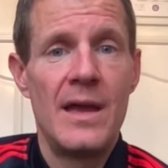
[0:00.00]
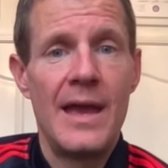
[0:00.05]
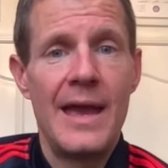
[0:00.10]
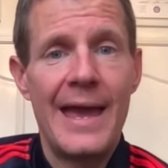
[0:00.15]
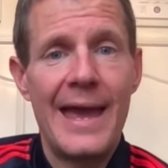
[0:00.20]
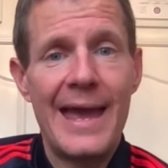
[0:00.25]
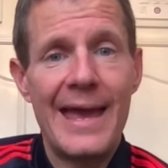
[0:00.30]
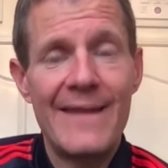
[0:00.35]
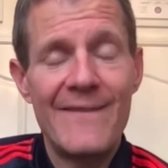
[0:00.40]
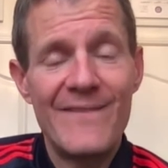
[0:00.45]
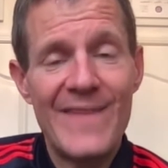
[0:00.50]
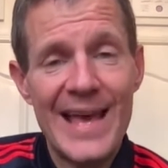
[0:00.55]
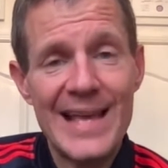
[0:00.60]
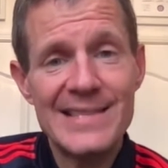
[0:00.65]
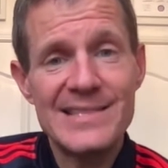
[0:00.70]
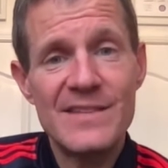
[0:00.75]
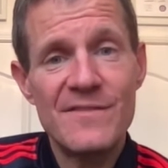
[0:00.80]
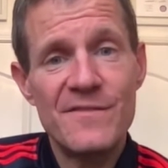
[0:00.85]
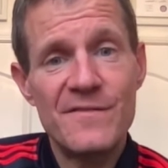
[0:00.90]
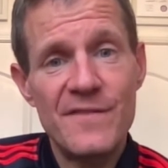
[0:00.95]
And
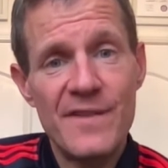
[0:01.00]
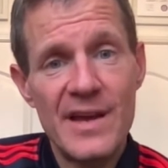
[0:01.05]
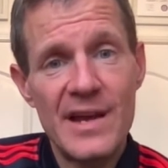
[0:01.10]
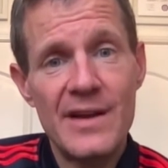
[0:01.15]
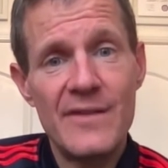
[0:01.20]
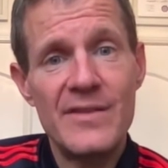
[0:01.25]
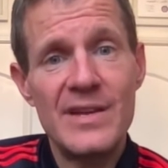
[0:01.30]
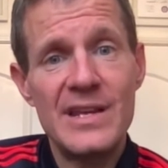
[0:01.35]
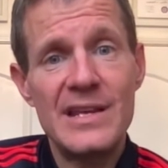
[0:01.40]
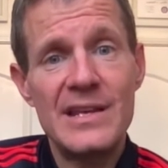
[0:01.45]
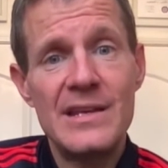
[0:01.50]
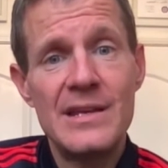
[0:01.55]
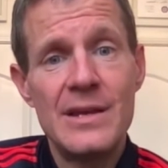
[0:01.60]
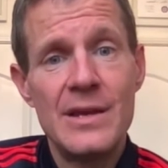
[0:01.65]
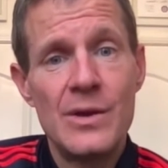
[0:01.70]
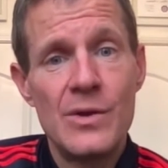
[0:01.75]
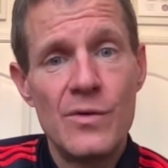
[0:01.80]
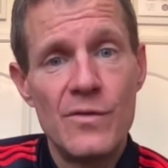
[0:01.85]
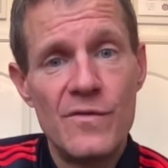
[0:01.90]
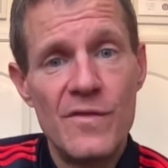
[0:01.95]
that's a very,
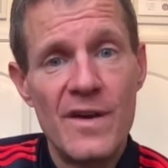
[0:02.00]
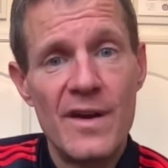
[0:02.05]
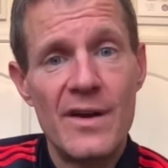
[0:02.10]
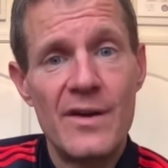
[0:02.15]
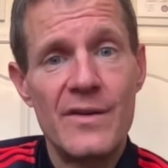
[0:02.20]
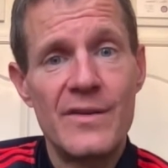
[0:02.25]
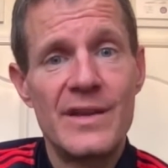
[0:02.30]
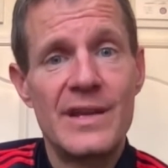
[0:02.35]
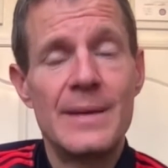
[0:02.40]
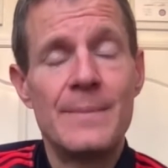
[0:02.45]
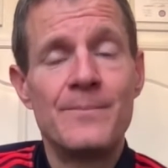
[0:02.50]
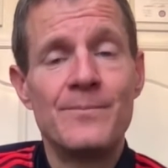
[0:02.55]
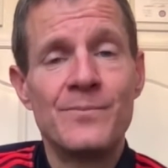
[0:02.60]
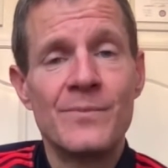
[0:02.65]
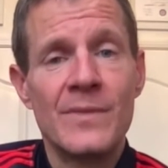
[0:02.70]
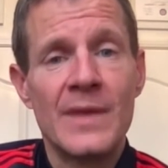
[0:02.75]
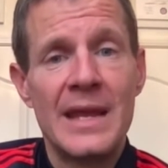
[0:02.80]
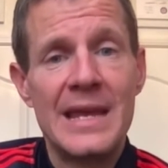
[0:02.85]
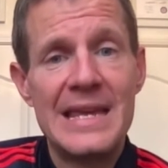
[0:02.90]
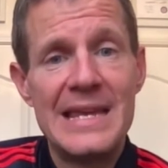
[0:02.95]
very
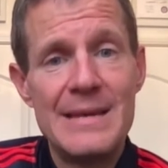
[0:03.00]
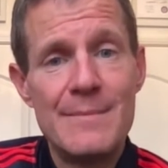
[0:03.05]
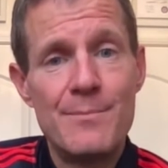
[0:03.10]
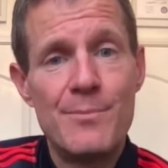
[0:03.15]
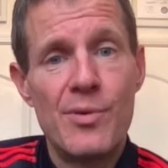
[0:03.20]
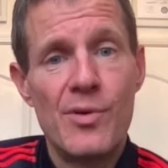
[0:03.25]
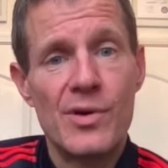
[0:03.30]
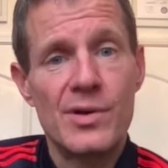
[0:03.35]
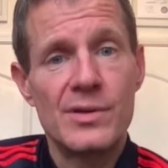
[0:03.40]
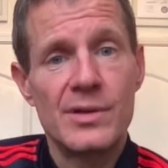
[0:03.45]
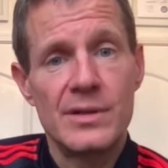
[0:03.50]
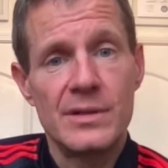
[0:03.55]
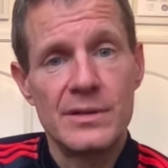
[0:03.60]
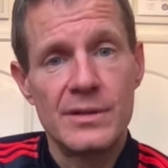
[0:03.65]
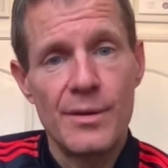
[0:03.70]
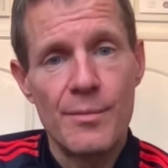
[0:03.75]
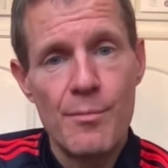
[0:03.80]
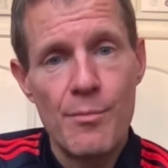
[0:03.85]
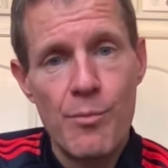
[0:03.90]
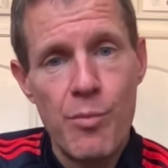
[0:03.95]
important
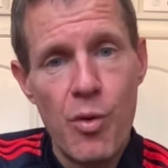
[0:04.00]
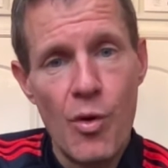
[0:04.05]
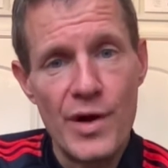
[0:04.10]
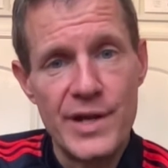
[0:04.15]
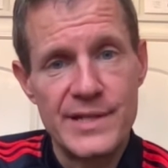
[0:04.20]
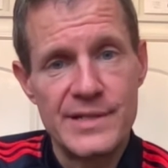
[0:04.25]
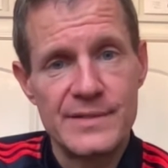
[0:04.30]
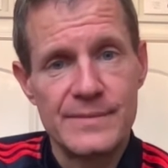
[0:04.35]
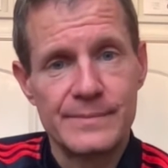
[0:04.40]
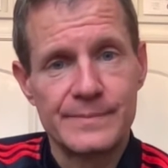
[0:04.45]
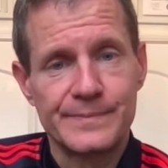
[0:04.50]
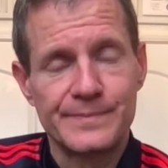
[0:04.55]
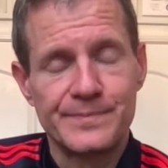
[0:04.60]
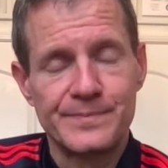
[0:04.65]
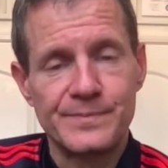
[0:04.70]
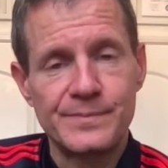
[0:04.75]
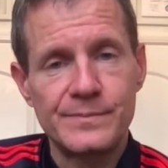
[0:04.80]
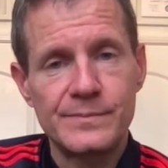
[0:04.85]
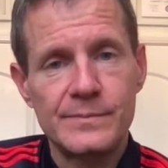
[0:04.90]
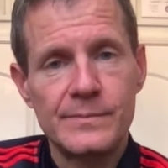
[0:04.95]
point.
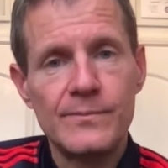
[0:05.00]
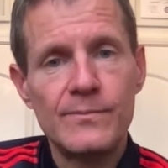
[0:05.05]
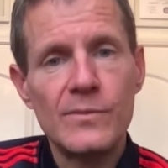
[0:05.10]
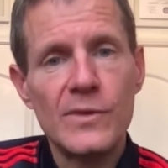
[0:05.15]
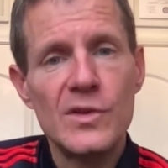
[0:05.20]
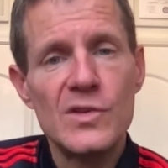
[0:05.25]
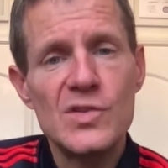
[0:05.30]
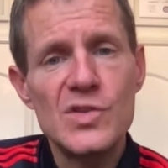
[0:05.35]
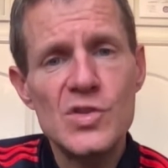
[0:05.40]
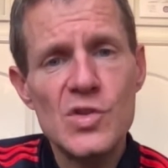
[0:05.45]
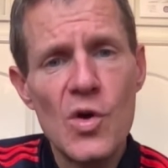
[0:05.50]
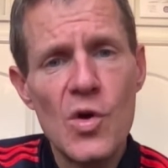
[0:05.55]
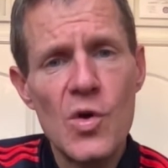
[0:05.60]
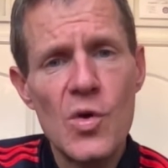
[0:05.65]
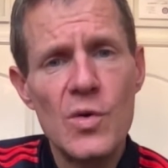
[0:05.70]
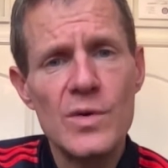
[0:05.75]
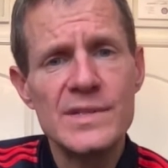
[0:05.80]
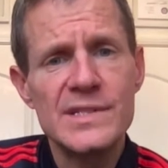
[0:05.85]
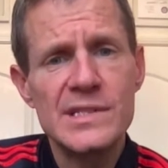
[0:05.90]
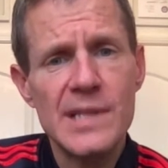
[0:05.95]
So
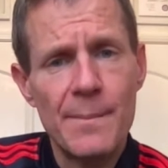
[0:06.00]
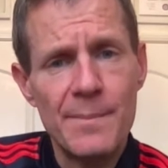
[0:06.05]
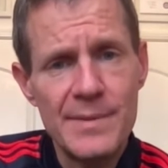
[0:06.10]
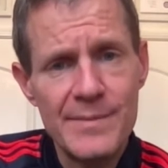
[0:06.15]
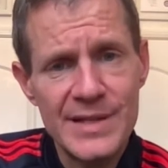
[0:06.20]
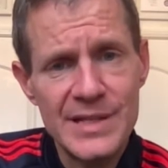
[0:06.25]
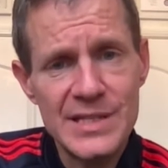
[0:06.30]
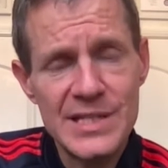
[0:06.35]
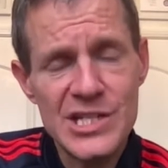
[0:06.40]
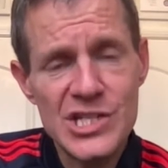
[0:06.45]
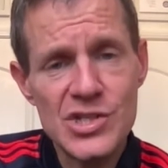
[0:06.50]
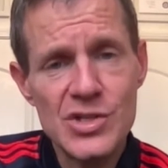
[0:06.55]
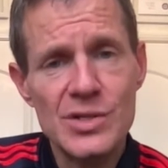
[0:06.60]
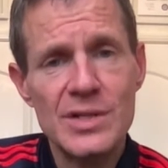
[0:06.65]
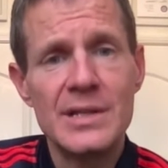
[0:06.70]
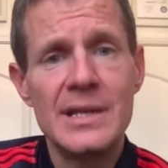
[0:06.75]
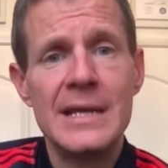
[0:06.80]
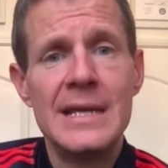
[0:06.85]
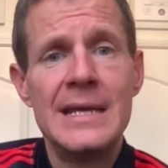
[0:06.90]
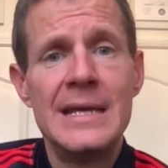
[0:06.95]

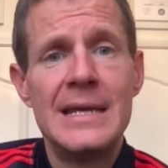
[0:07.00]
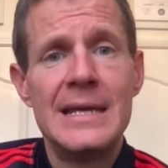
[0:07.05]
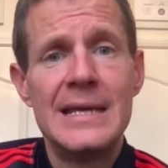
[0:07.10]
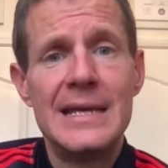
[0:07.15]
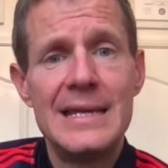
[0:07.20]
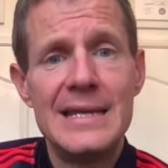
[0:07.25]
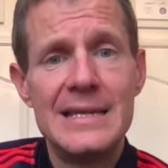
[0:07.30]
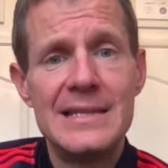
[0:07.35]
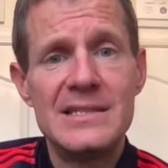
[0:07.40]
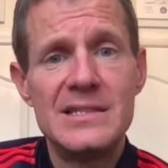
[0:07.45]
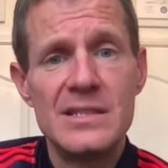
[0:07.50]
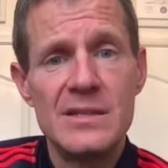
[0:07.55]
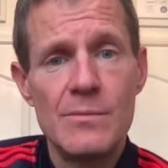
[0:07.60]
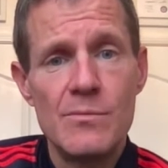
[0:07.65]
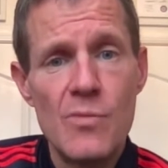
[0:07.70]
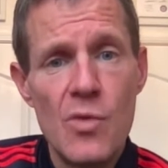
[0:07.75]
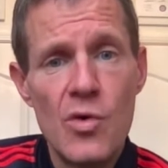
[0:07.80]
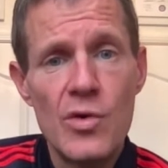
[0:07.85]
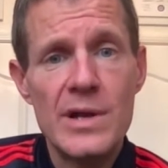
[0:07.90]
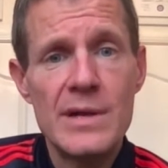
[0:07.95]
supplementation is
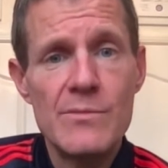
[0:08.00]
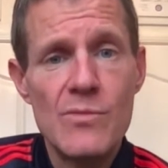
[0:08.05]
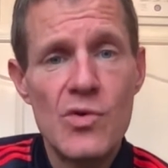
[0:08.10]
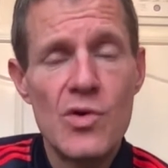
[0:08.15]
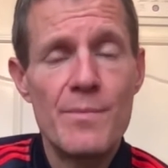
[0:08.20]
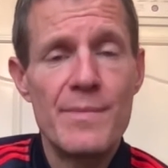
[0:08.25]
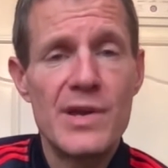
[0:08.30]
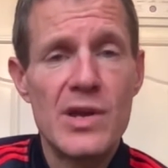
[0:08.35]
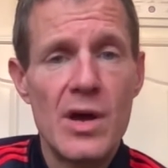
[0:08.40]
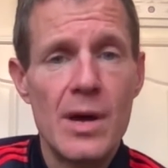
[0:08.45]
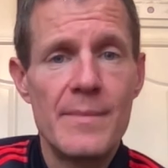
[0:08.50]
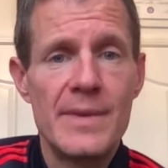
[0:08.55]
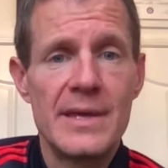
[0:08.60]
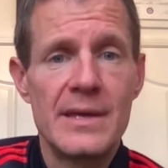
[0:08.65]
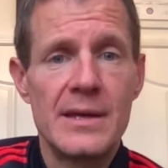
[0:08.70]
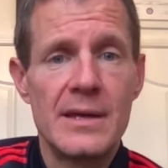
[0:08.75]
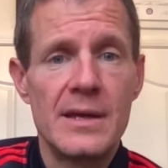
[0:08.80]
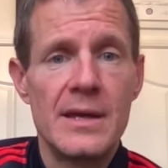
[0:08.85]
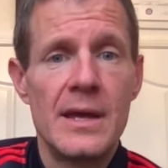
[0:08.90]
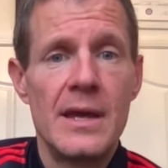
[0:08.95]
more and more becoming